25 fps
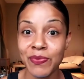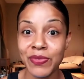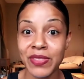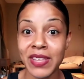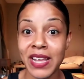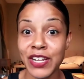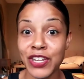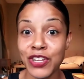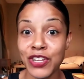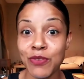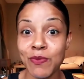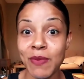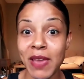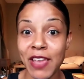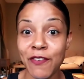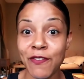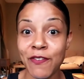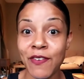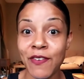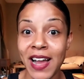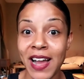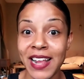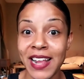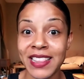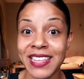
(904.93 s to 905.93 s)
then you may
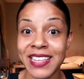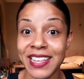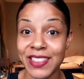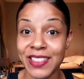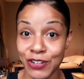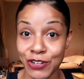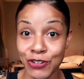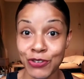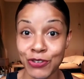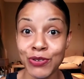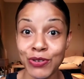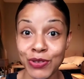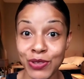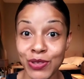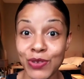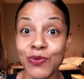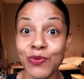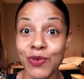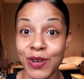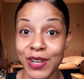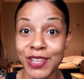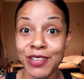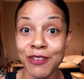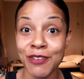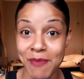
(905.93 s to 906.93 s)
find that the truth of
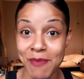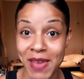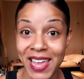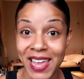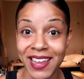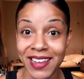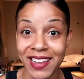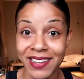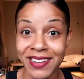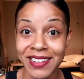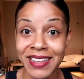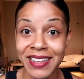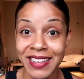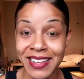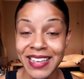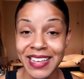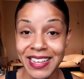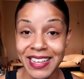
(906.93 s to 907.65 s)
what you made